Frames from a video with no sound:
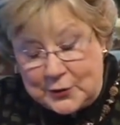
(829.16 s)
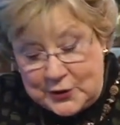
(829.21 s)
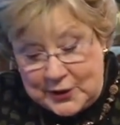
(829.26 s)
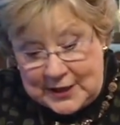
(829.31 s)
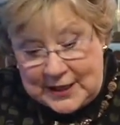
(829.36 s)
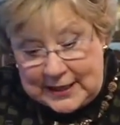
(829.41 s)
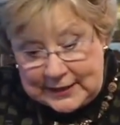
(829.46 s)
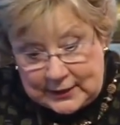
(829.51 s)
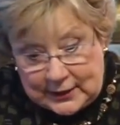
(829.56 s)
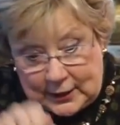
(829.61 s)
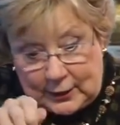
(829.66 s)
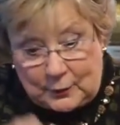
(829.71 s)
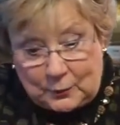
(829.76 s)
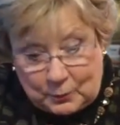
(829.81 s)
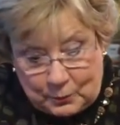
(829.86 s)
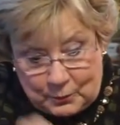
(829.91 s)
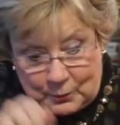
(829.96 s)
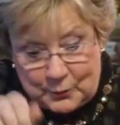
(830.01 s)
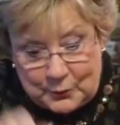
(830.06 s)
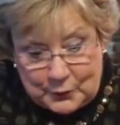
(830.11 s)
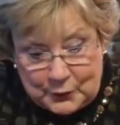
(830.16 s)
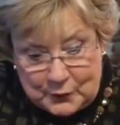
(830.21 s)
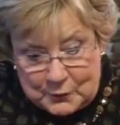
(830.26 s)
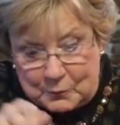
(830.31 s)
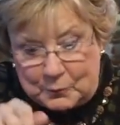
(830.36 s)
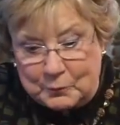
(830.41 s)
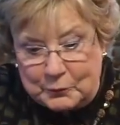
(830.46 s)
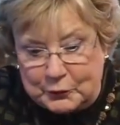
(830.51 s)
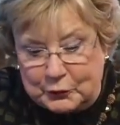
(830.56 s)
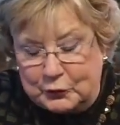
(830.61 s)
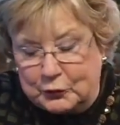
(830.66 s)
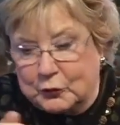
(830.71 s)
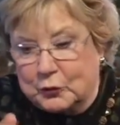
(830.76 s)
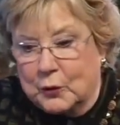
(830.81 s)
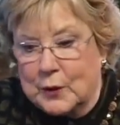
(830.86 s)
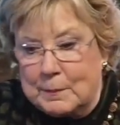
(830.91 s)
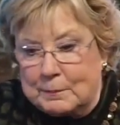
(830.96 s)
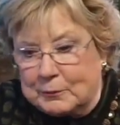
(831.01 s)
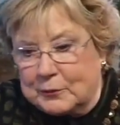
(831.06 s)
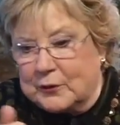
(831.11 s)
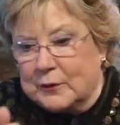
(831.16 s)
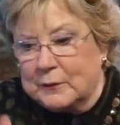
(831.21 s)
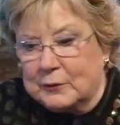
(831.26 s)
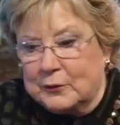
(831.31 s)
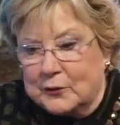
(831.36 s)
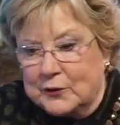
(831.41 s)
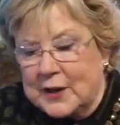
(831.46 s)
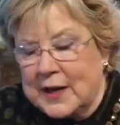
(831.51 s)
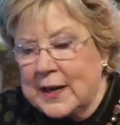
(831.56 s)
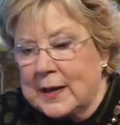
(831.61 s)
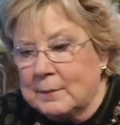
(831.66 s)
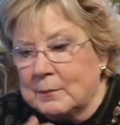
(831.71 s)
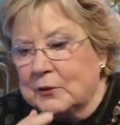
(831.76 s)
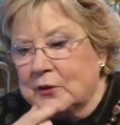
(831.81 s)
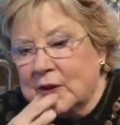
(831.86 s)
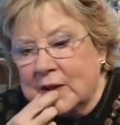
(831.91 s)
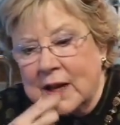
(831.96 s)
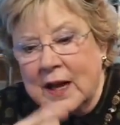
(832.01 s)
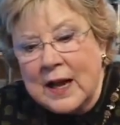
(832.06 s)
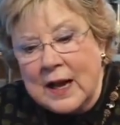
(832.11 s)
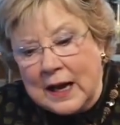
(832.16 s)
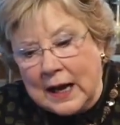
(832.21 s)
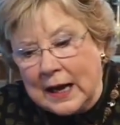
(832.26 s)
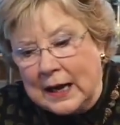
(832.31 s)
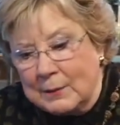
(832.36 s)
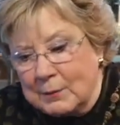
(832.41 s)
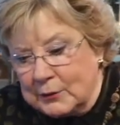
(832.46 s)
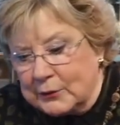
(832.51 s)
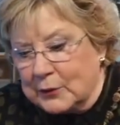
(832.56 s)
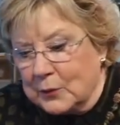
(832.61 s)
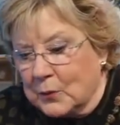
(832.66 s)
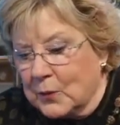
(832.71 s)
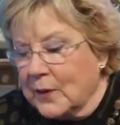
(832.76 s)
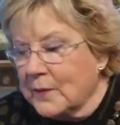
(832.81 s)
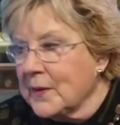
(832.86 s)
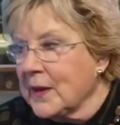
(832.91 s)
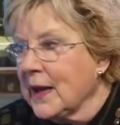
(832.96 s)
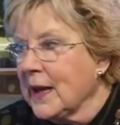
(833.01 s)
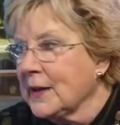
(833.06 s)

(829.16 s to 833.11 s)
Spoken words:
she had little strips of stamps, and I was the one that